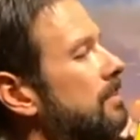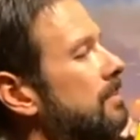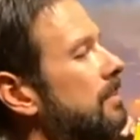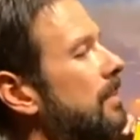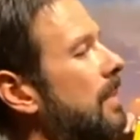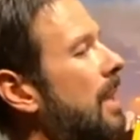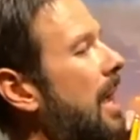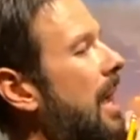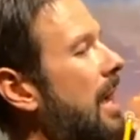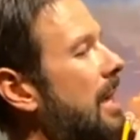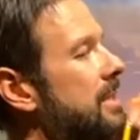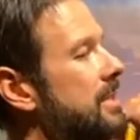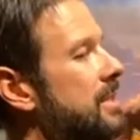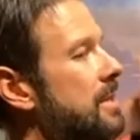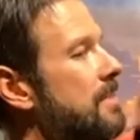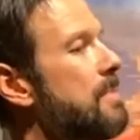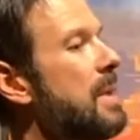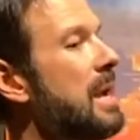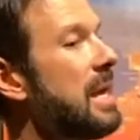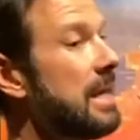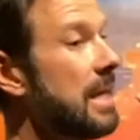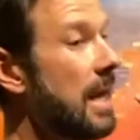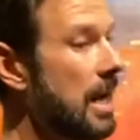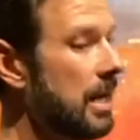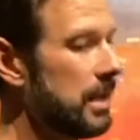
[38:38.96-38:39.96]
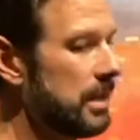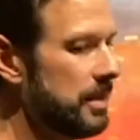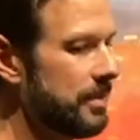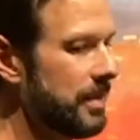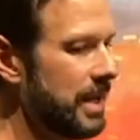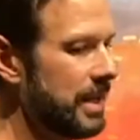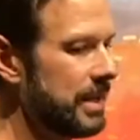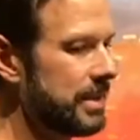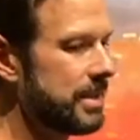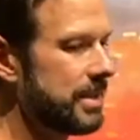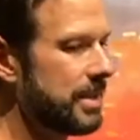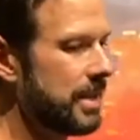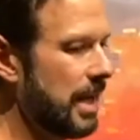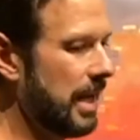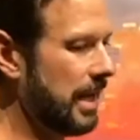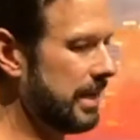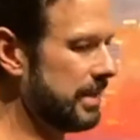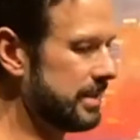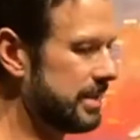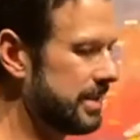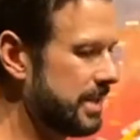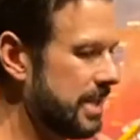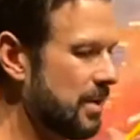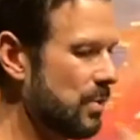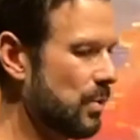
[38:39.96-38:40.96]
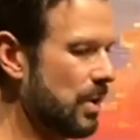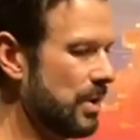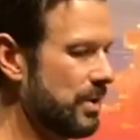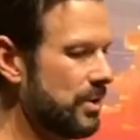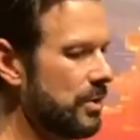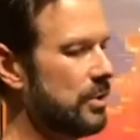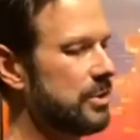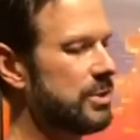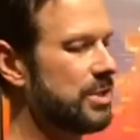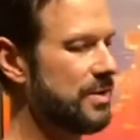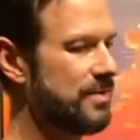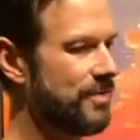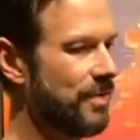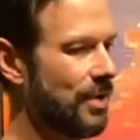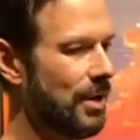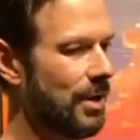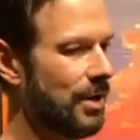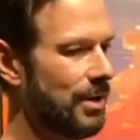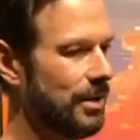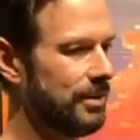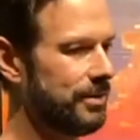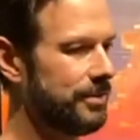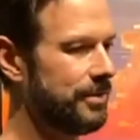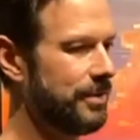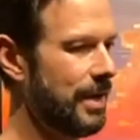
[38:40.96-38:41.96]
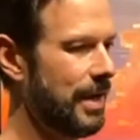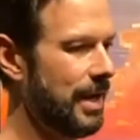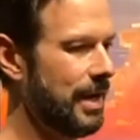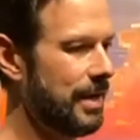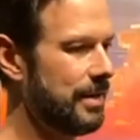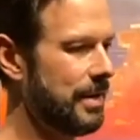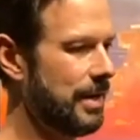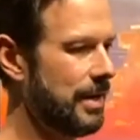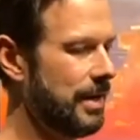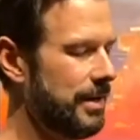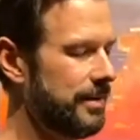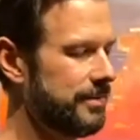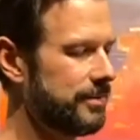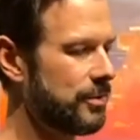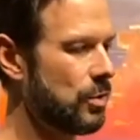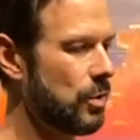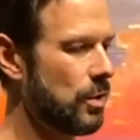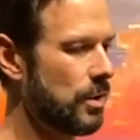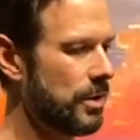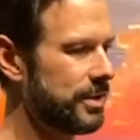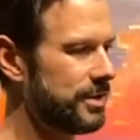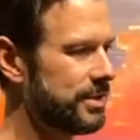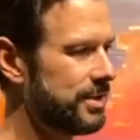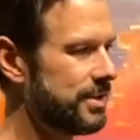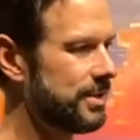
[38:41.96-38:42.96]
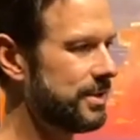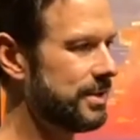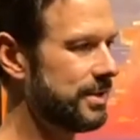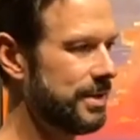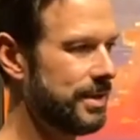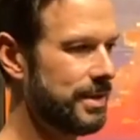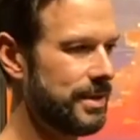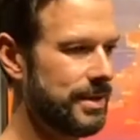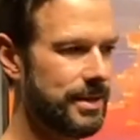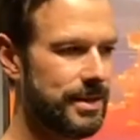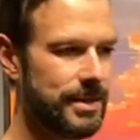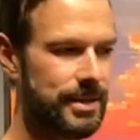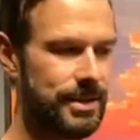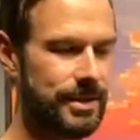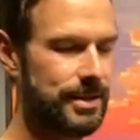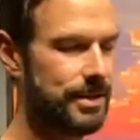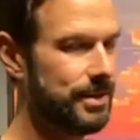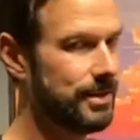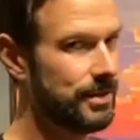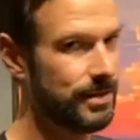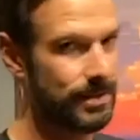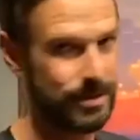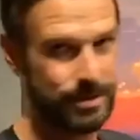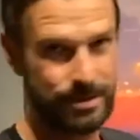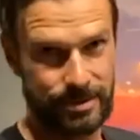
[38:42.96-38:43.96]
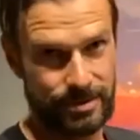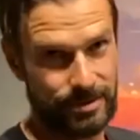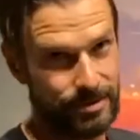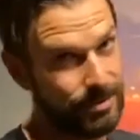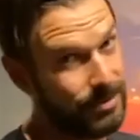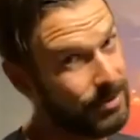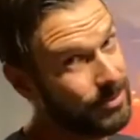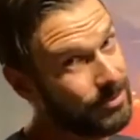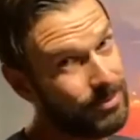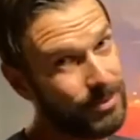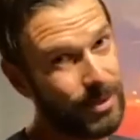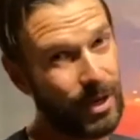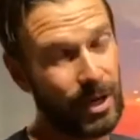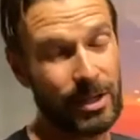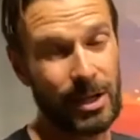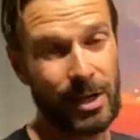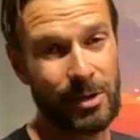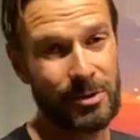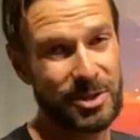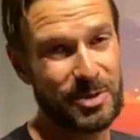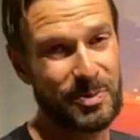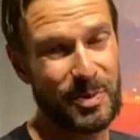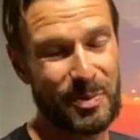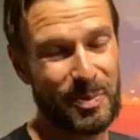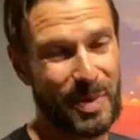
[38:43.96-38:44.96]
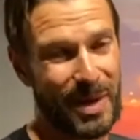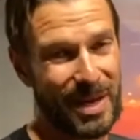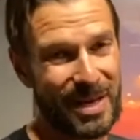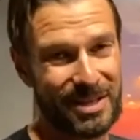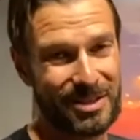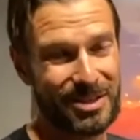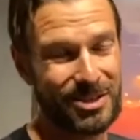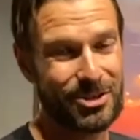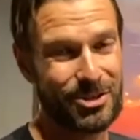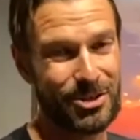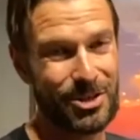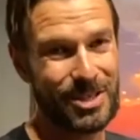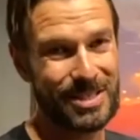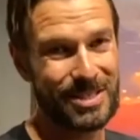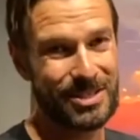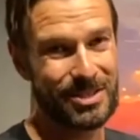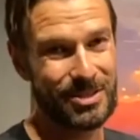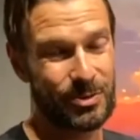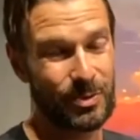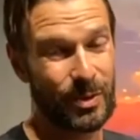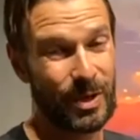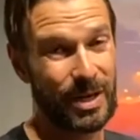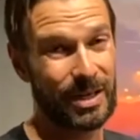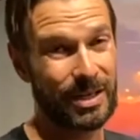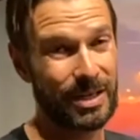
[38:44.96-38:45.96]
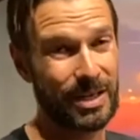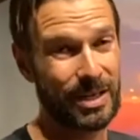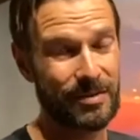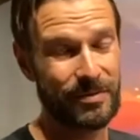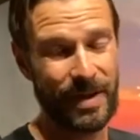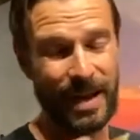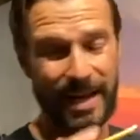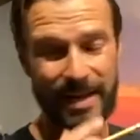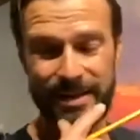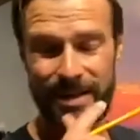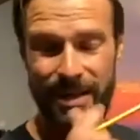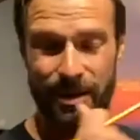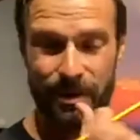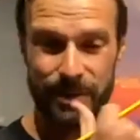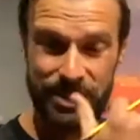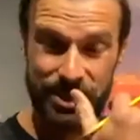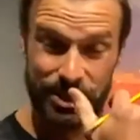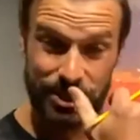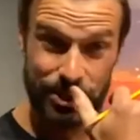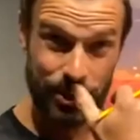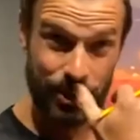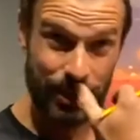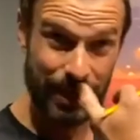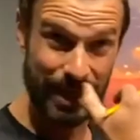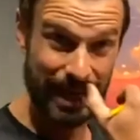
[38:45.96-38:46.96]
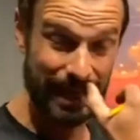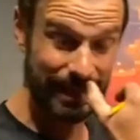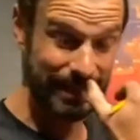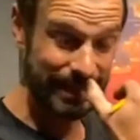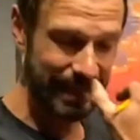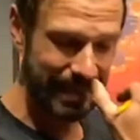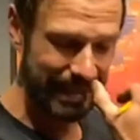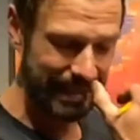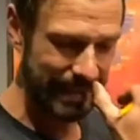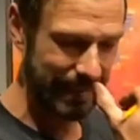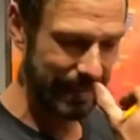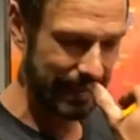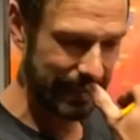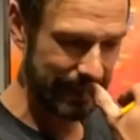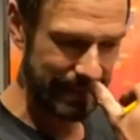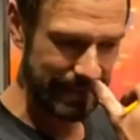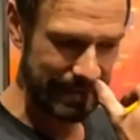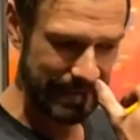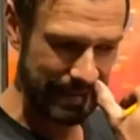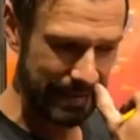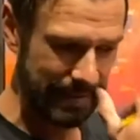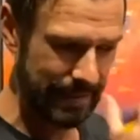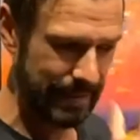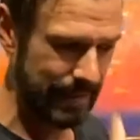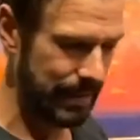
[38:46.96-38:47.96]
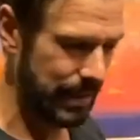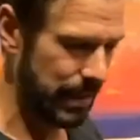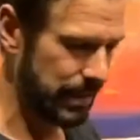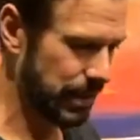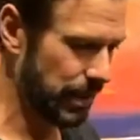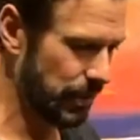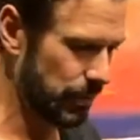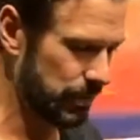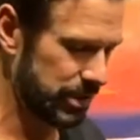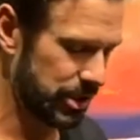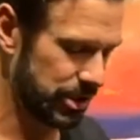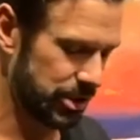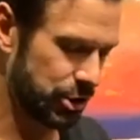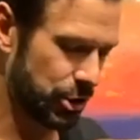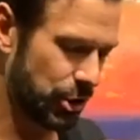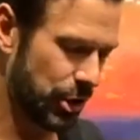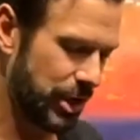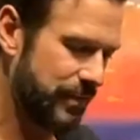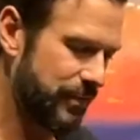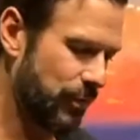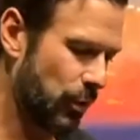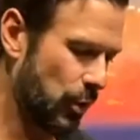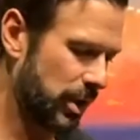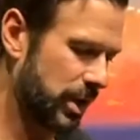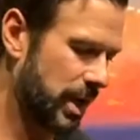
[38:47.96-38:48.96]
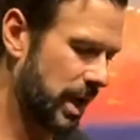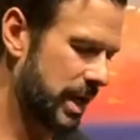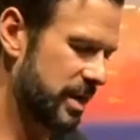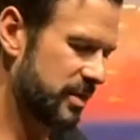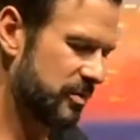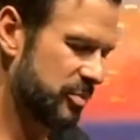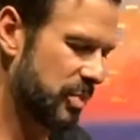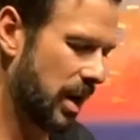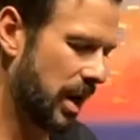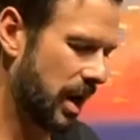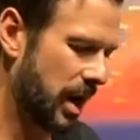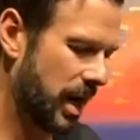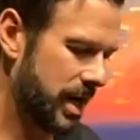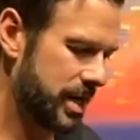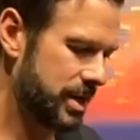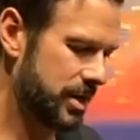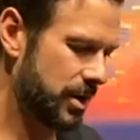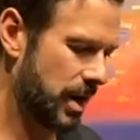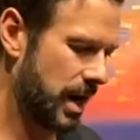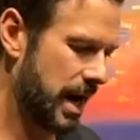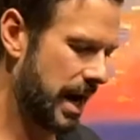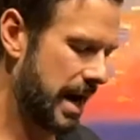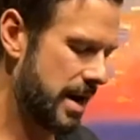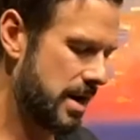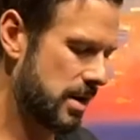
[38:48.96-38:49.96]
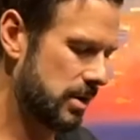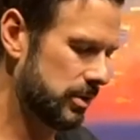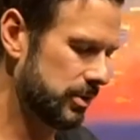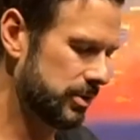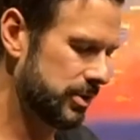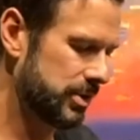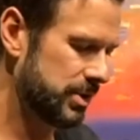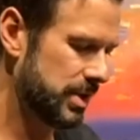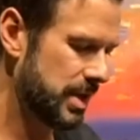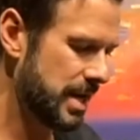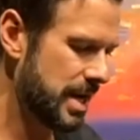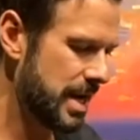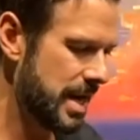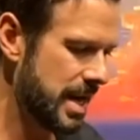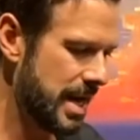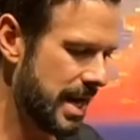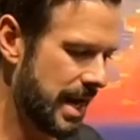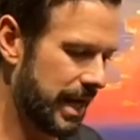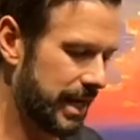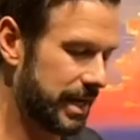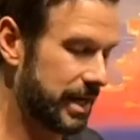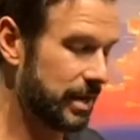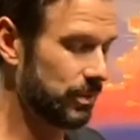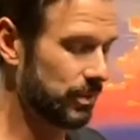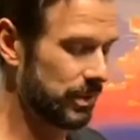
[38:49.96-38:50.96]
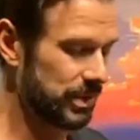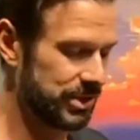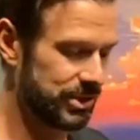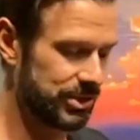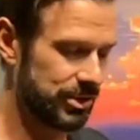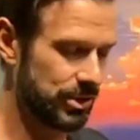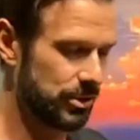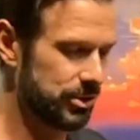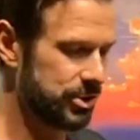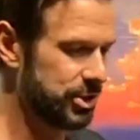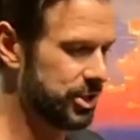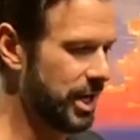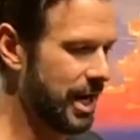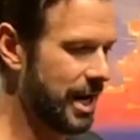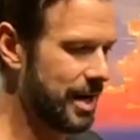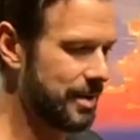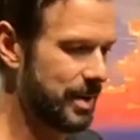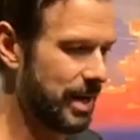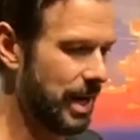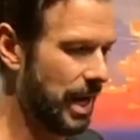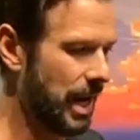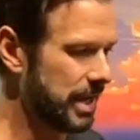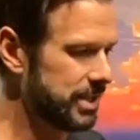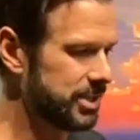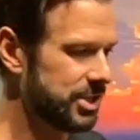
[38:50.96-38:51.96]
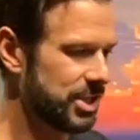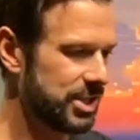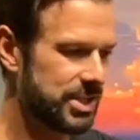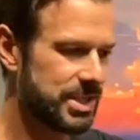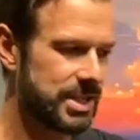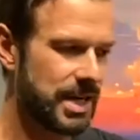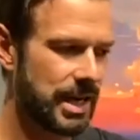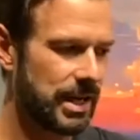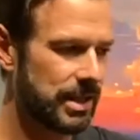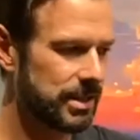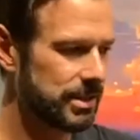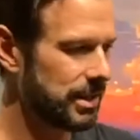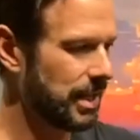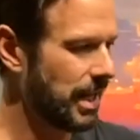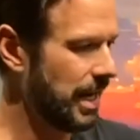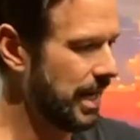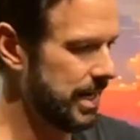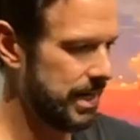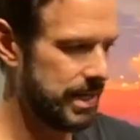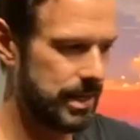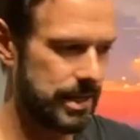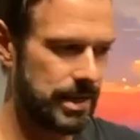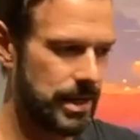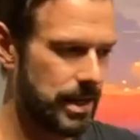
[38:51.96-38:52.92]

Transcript: as a main element and see where those evolve. Of course, I'll always be painting the trees as well. In fact, there was a tree I laid in. There was a tree fort kind of behind our house, and it was so shabby. I just nailed like